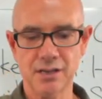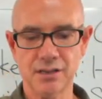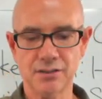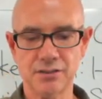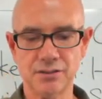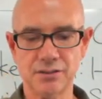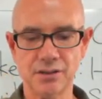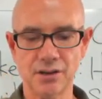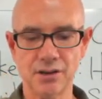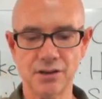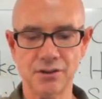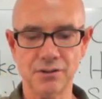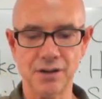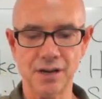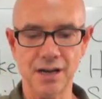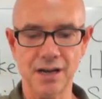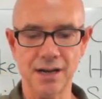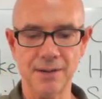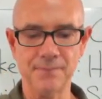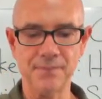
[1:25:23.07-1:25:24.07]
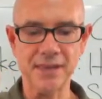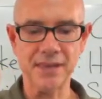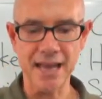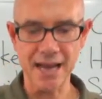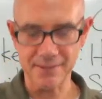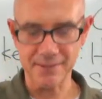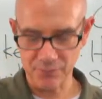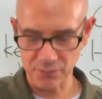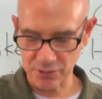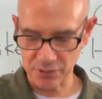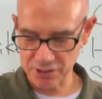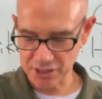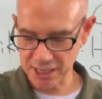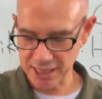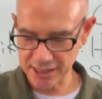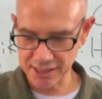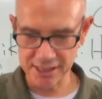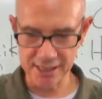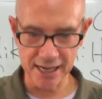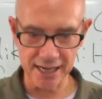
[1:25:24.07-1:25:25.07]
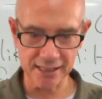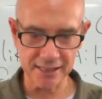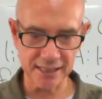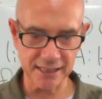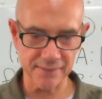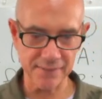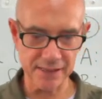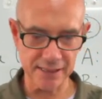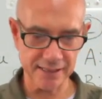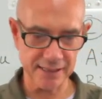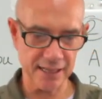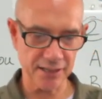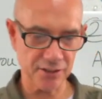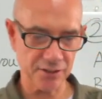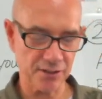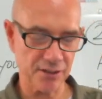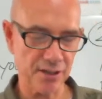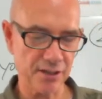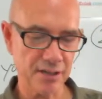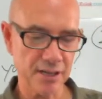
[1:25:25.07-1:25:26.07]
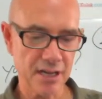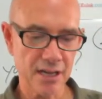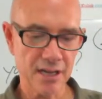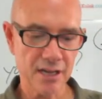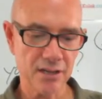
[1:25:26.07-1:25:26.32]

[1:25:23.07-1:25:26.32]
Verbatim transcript: So um, yeah, we're changing activity, Tetsuro.